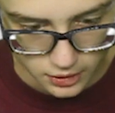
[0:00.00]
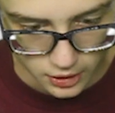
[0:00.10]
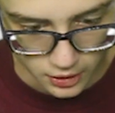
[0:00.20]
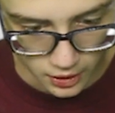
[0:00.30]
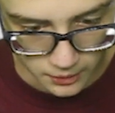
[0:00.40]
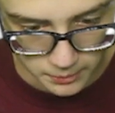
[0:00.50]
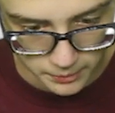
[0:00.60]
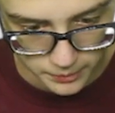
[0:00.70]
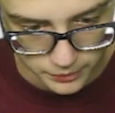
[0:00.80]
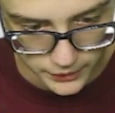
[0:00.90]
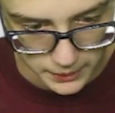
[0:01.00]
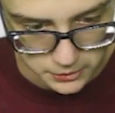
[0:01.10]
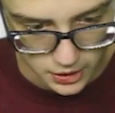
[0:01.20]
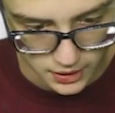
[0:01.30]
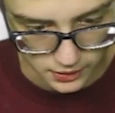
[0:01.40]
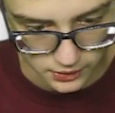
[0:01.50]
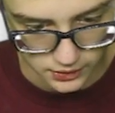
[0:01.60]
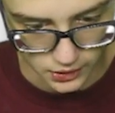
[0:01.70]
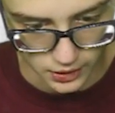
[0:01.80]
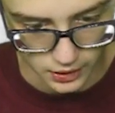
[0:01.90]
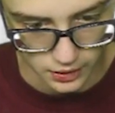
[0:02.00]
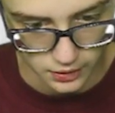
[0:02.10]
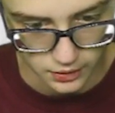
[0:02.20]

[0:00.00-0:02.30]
Um, I'm trying to see.